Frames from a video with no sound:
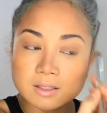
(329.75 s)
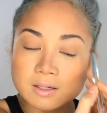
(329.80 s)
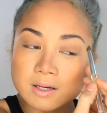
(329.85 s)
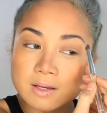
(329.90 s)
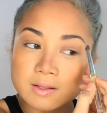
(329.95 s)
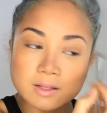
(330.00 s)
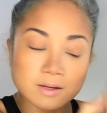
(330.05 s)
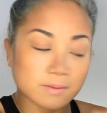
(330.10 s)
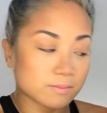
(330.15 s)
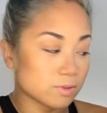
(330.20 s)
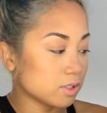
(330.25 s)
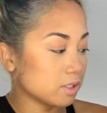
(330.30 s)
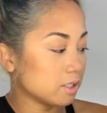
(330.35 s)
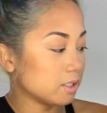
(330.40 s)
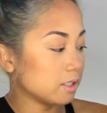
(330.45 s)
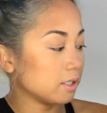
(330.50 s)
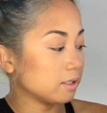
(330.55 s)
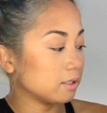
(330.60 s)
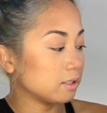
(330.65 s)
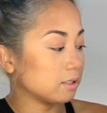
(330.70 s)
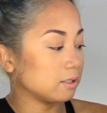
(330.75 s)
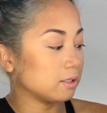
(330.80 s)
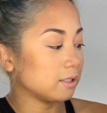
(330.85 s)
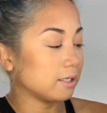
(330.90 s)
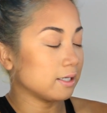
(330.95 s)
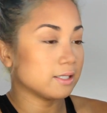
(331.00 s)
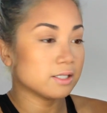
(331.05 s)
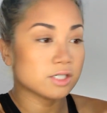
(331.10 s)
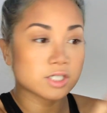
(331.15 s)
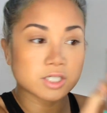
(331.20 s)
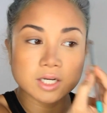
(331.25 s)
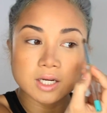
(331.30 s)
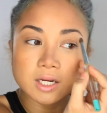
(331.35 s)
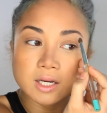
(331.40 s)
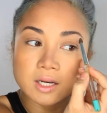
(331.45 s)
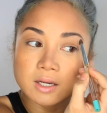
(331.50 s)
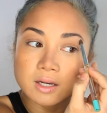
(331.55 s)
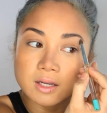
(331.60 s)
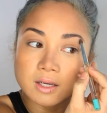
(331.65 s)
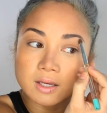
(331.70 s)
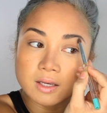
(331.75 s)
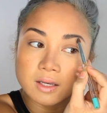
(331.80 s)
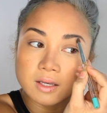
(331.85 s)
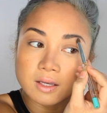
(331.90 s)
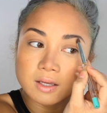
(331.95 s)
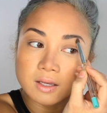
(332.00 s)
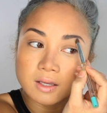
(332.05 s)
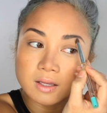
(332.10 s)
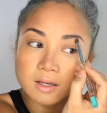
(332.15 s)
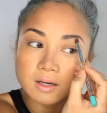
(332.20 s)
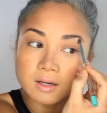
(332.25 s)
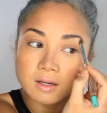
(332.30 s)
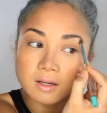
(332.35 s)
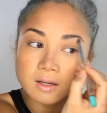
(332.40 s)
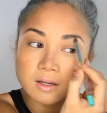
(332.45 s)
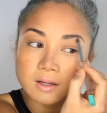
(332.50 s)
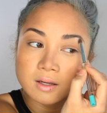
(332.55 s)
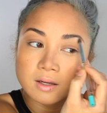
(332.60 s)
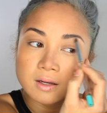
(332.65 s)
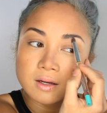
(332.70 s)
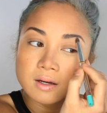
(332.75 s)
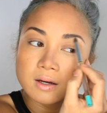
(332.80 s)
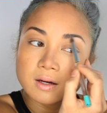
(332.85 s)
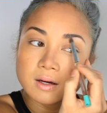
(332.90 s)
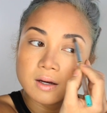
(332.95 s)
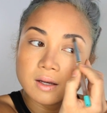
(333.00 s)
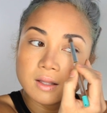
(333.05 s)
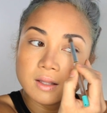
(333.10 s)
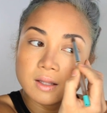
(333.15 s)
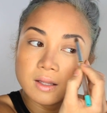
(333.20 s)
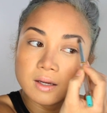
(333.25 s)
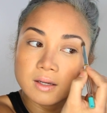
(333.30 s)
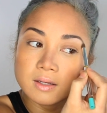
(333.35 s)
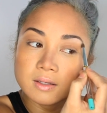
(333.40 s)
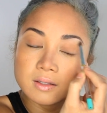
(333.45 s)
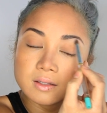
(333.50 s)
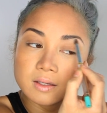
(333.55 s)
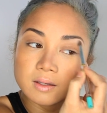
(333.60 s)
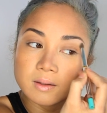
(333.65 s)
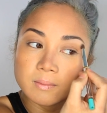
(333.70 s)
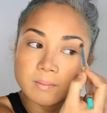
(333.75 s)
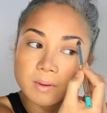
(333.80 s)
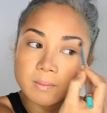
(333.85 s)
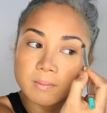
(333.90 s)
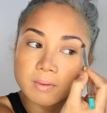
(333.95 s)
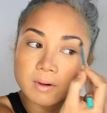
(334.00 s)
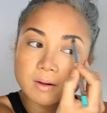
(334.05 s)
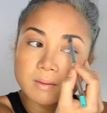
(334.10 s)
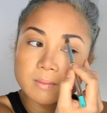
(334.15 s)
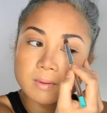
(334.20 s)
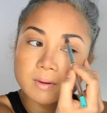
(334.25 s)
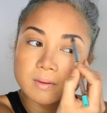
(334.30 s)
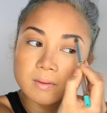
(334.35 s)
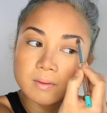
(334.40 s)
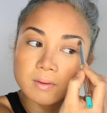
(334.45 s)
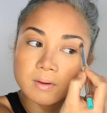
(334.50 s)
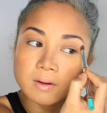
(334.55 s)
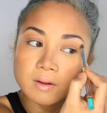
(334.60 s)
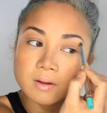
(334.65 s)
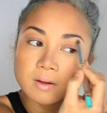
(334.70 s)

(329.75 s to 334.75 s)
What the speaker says: And then I'm just gonna get the lightest shade and highlight my brow bone.